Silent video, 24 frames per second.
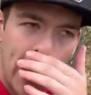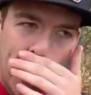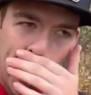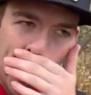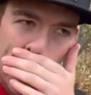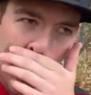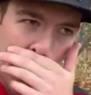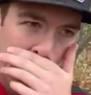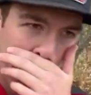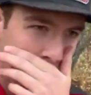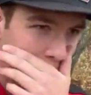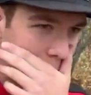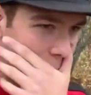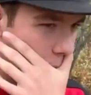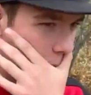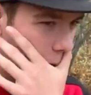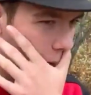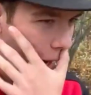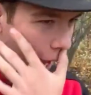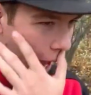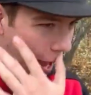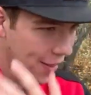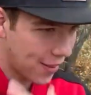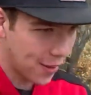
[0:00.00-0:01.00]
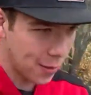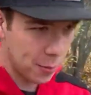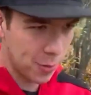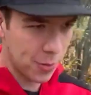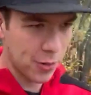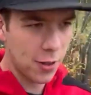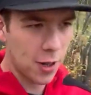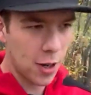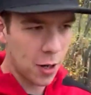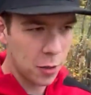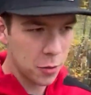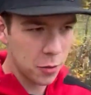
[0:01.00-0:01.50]
um, so we had some
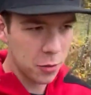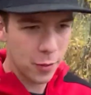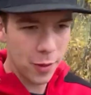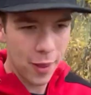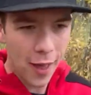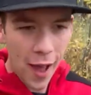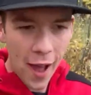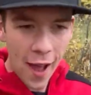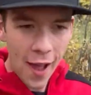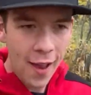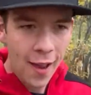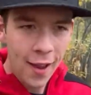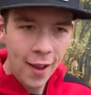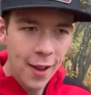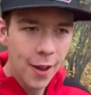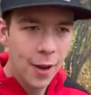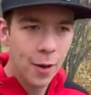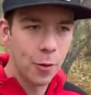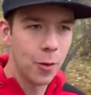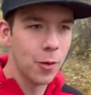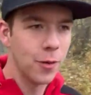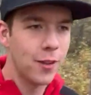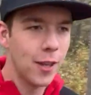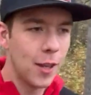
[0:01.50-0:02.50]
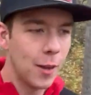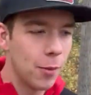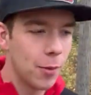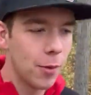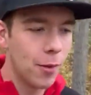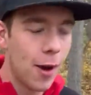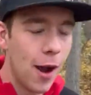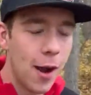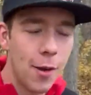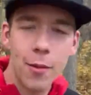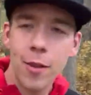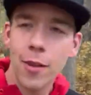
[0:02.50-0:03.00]
struggles with that. Weren't able to
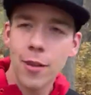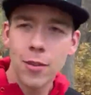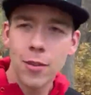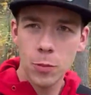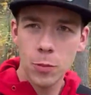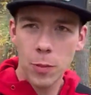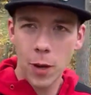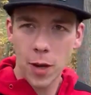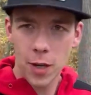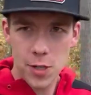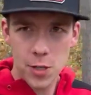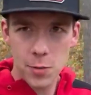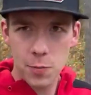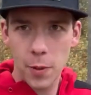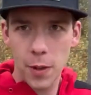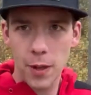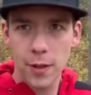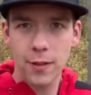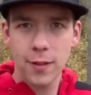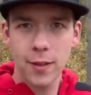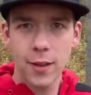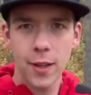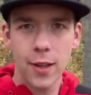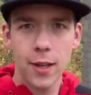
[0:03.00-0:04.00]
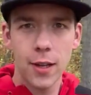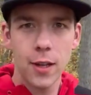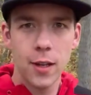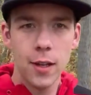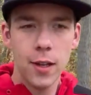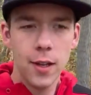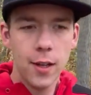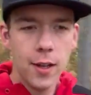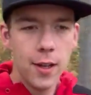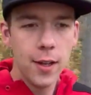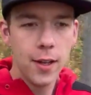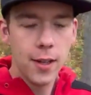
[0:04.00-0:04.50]
ride with much, but uh,
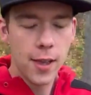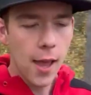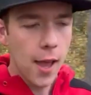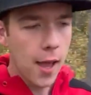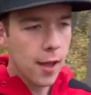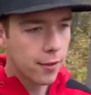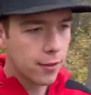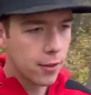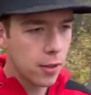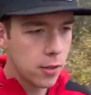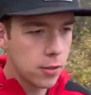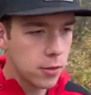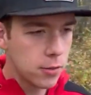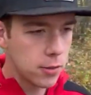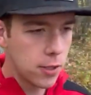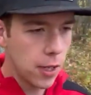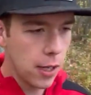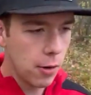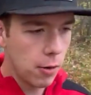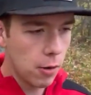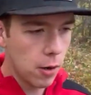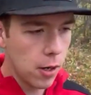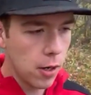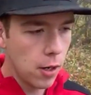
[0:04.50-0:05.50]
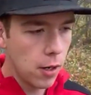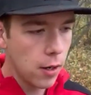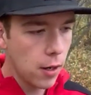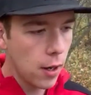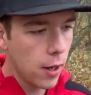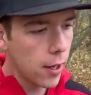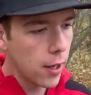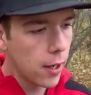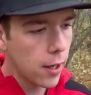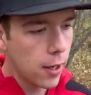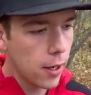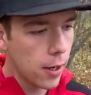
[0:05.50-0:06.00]
yeah, so day one
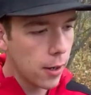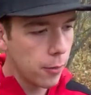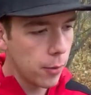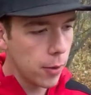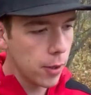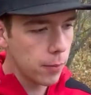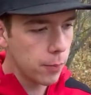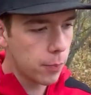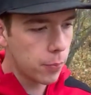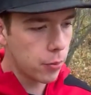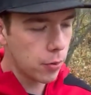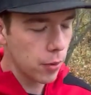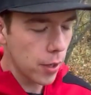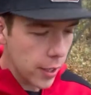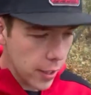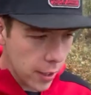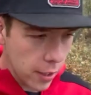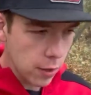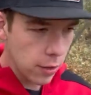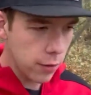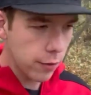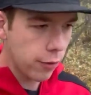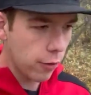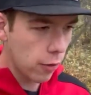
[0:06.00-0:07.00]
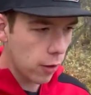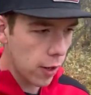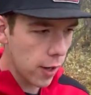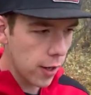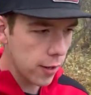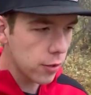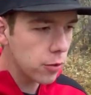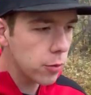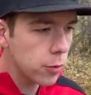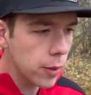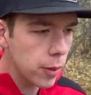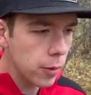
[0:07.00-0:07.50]
uh, went pretty good for
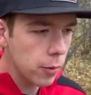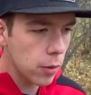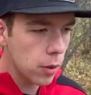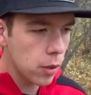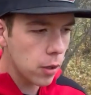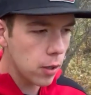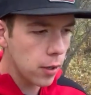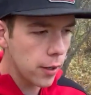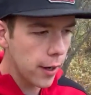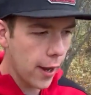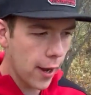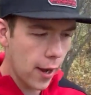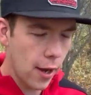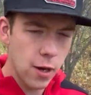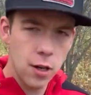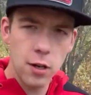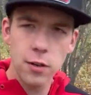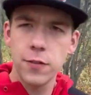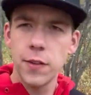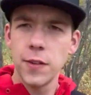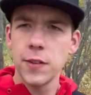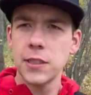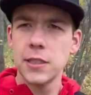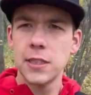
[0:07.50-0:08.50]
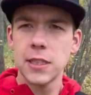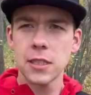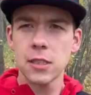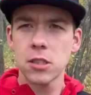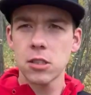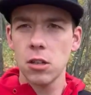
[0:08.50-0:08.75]
us. We were yeah 156